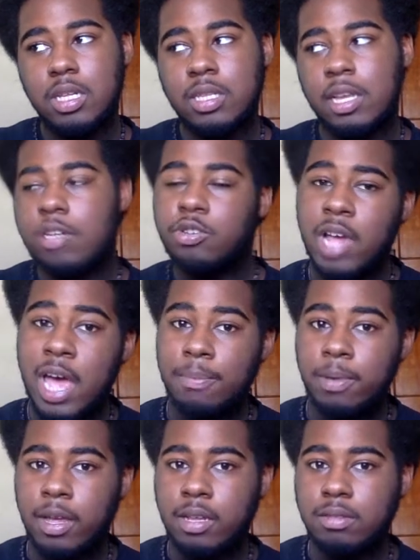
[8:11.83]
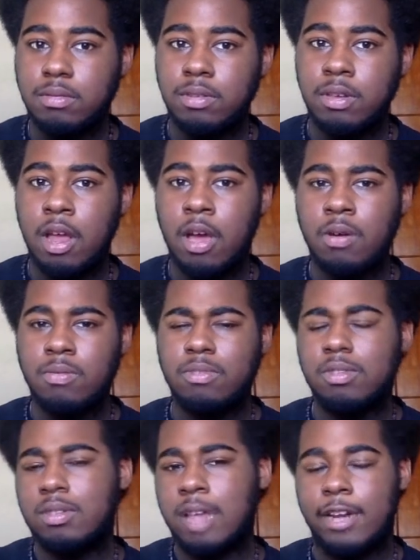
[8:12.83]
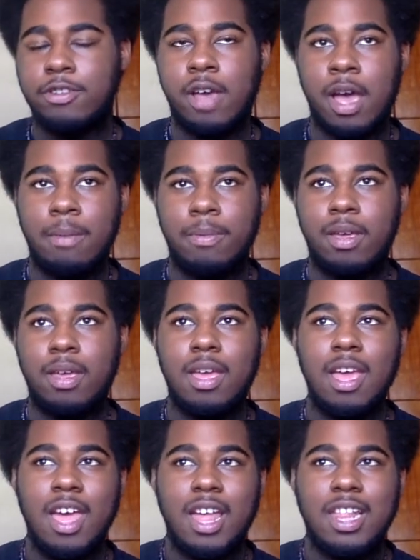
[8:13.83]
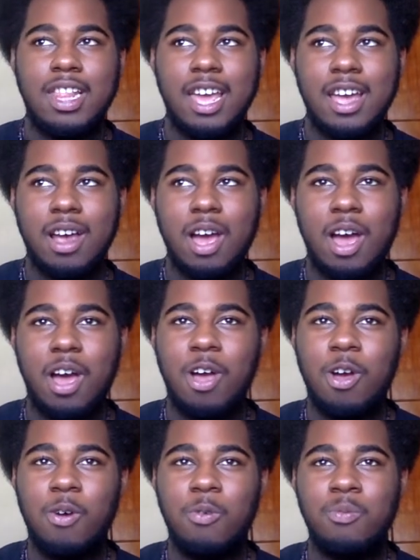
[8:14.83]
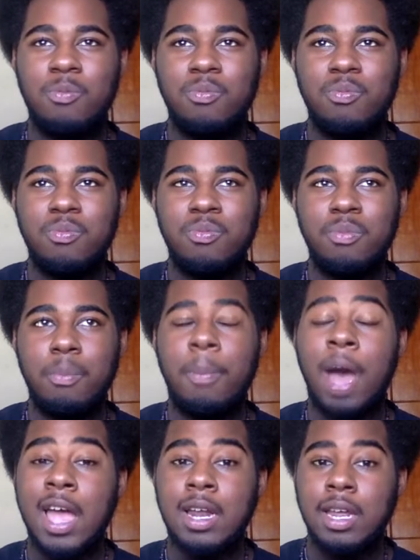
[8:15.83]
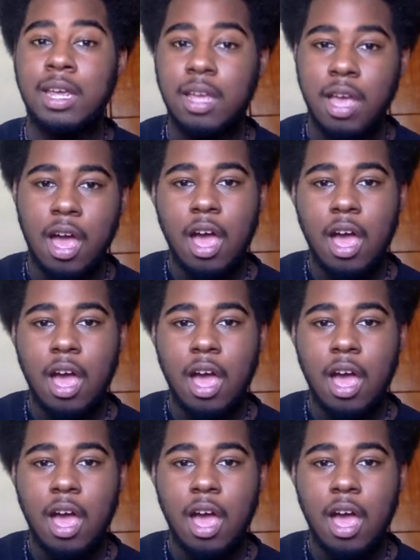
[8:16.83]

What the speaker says: They're trapping, not trapping. They're, binding.